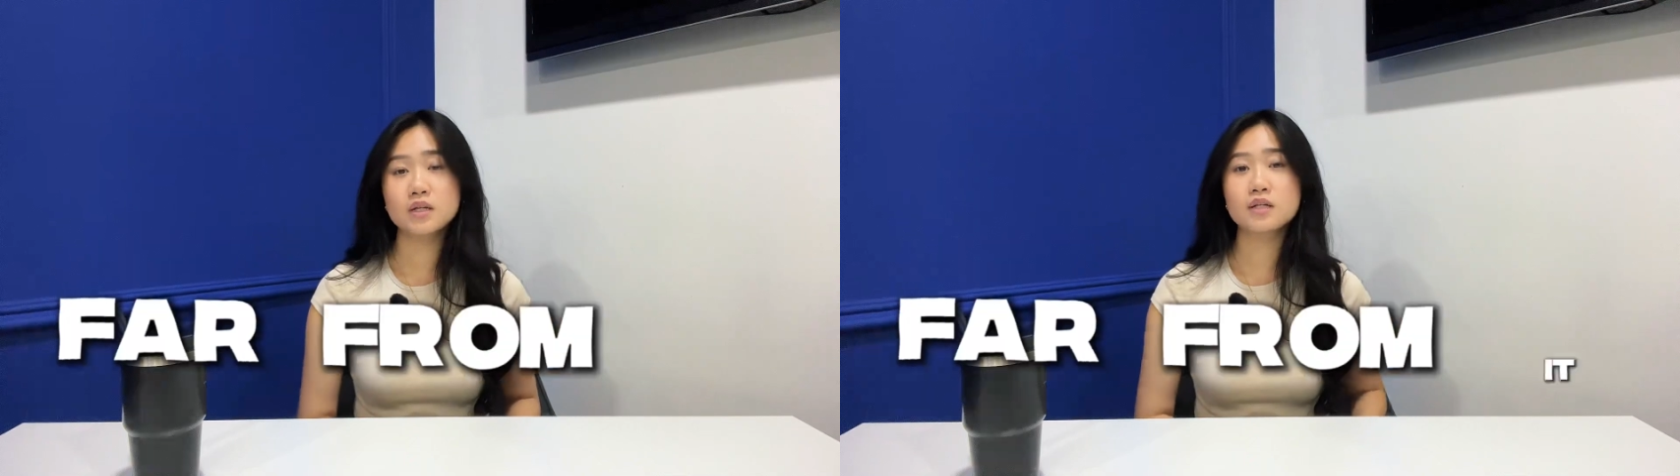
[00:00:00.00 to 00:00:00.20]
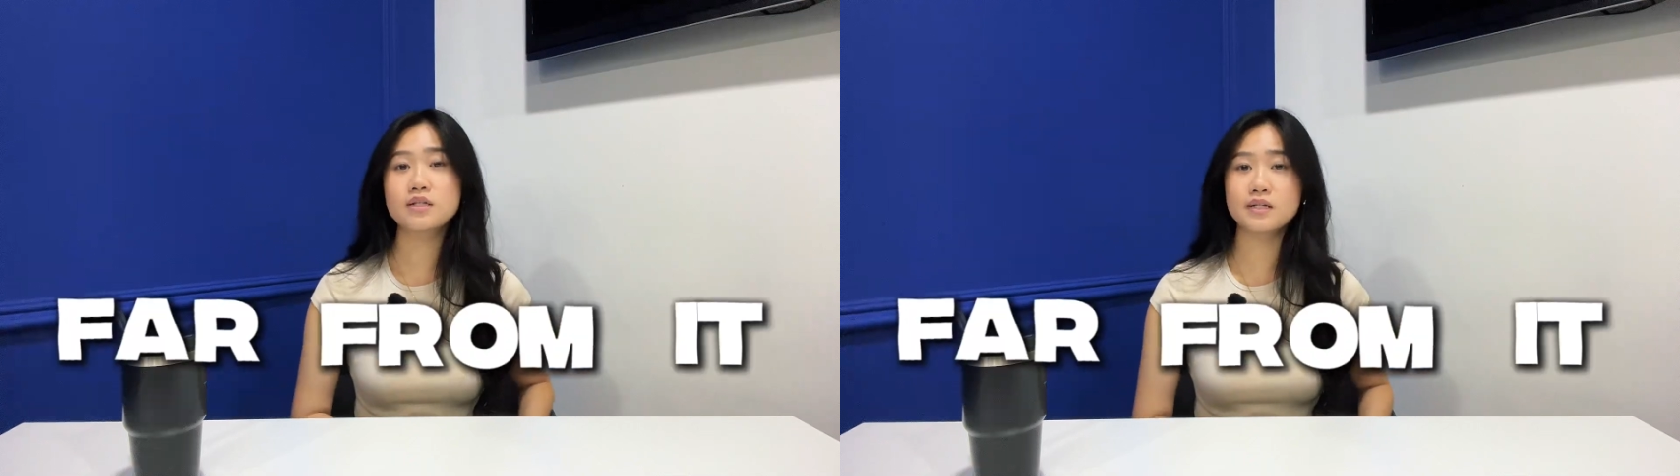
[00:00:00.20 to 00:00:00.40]

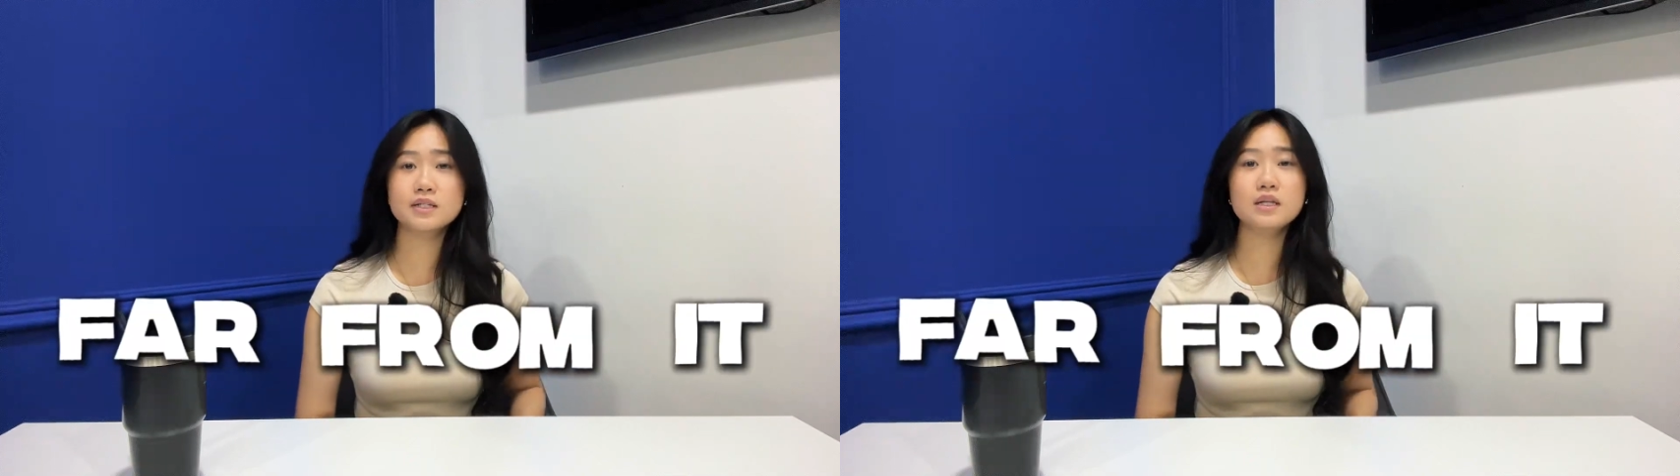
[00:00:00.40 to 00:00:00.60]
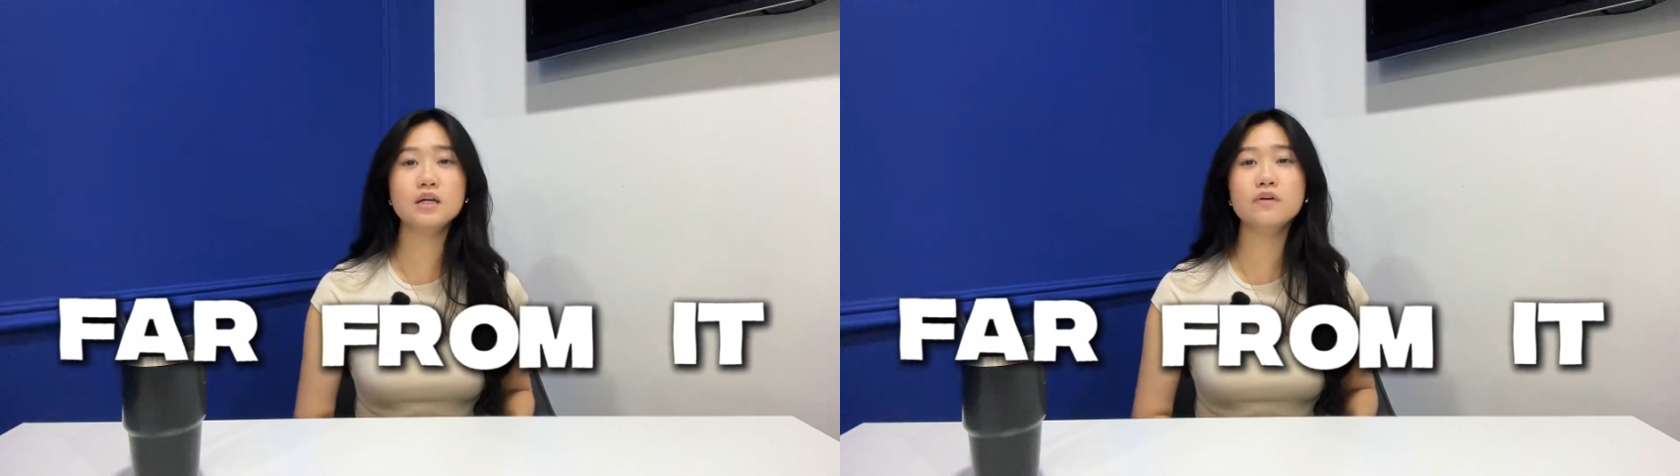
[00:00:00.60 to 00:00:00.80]

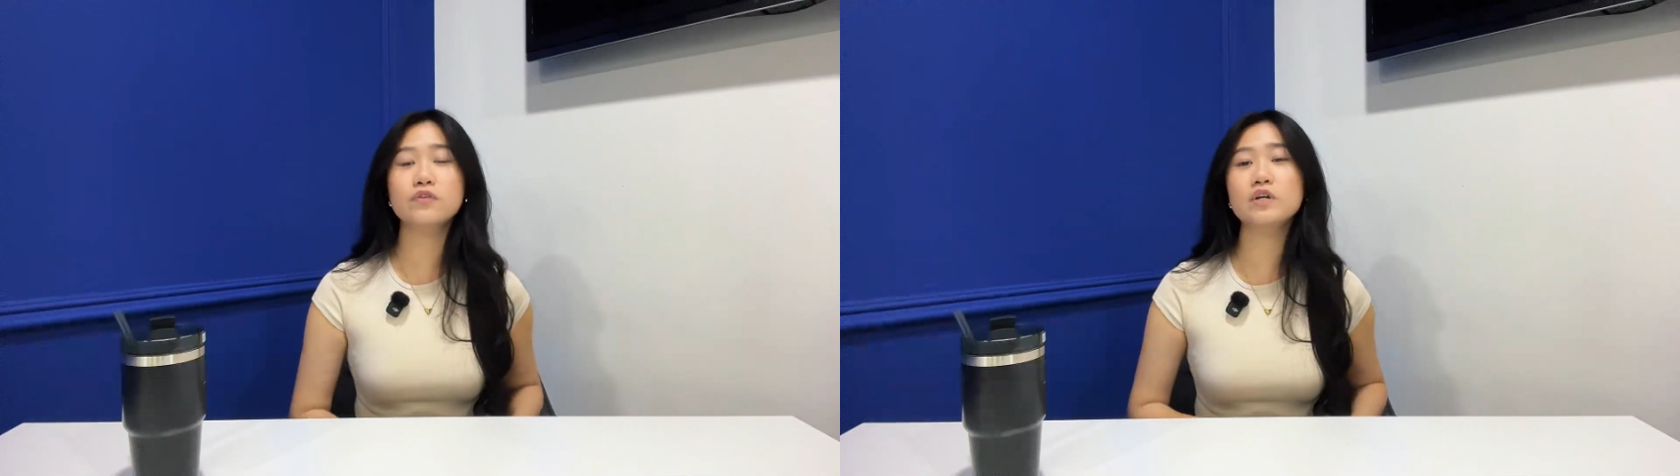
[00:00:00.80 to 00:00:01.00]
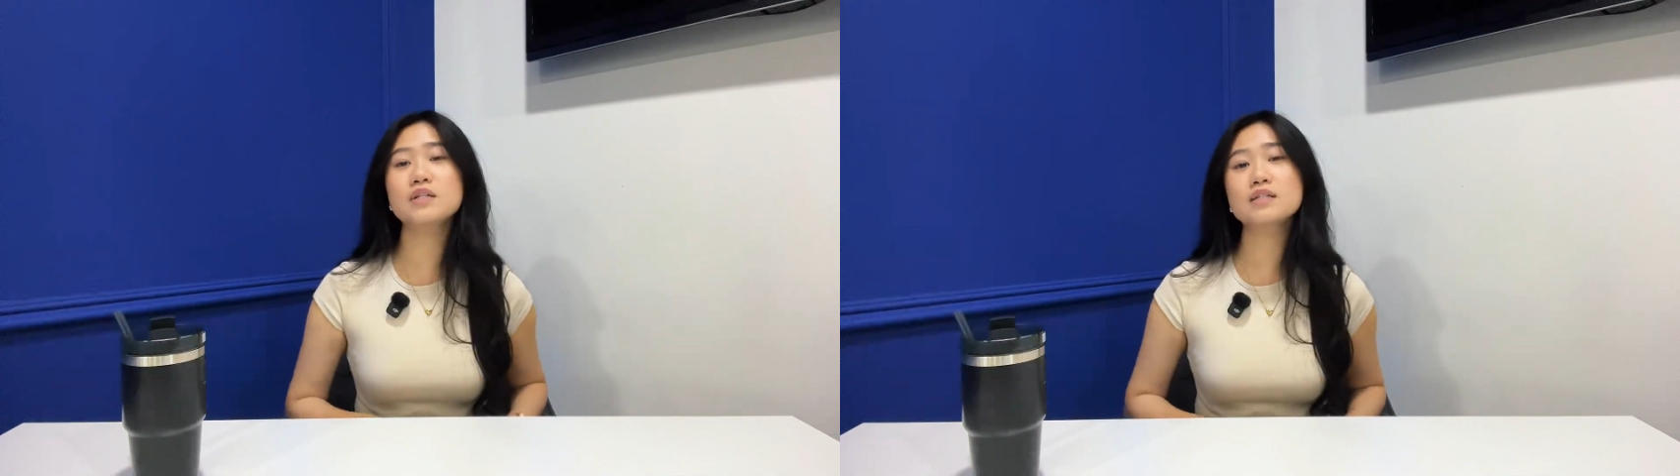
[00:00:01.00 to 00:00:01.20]
Seriously, if
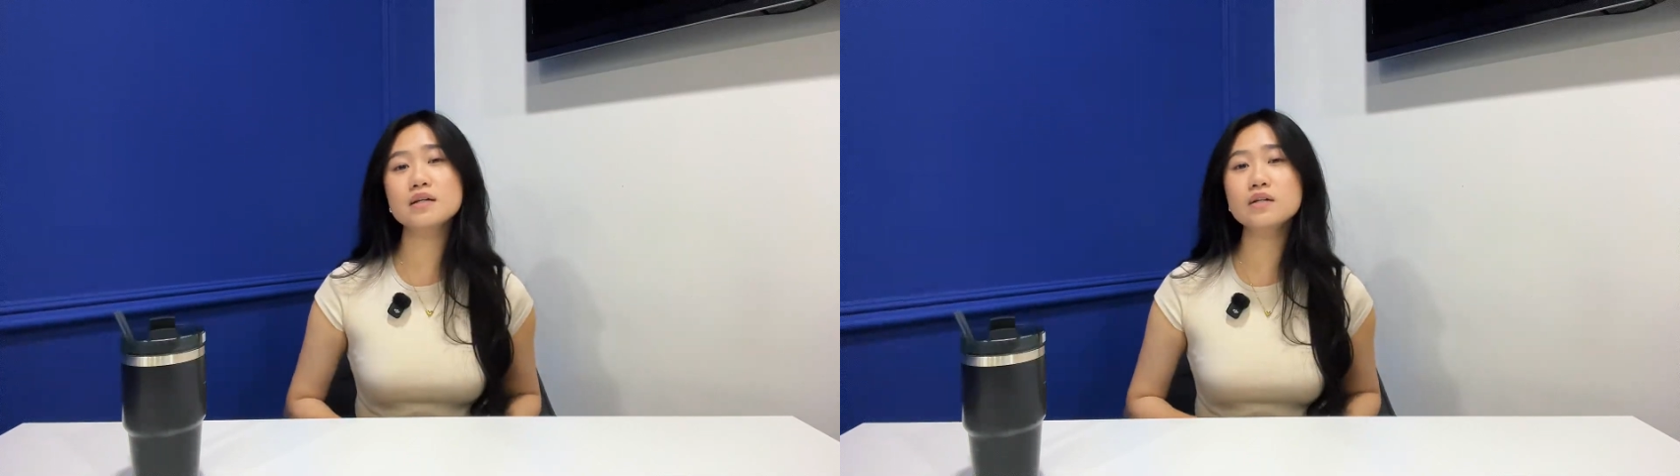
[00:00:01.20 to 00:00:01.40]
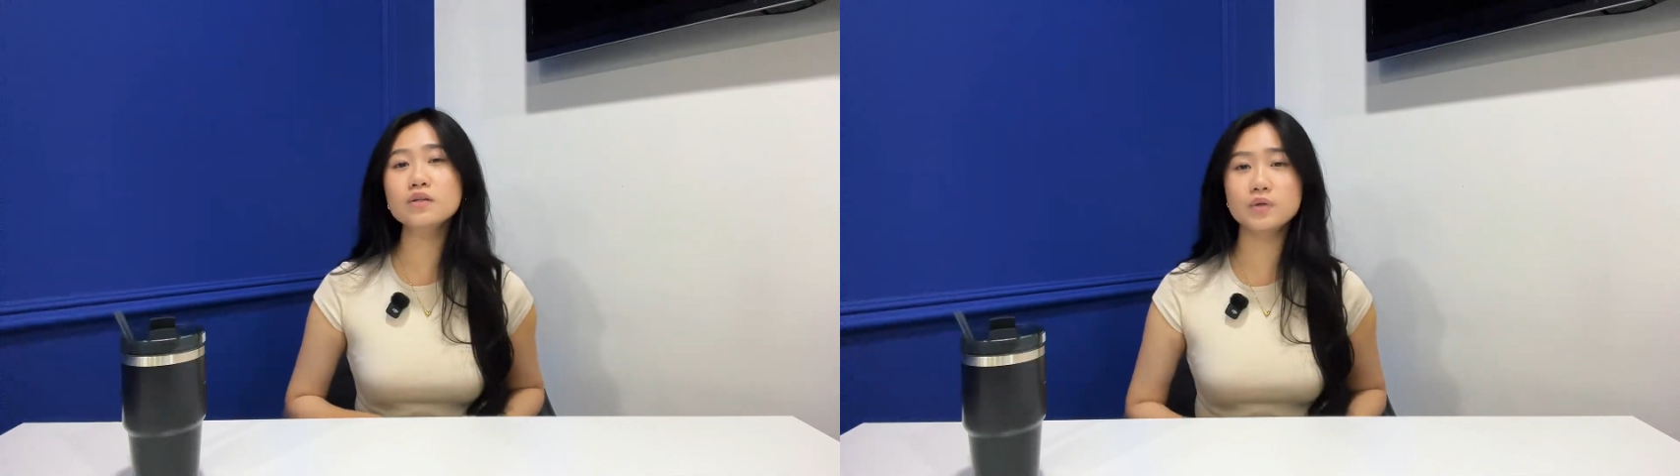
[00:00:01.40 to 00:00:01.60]
your entire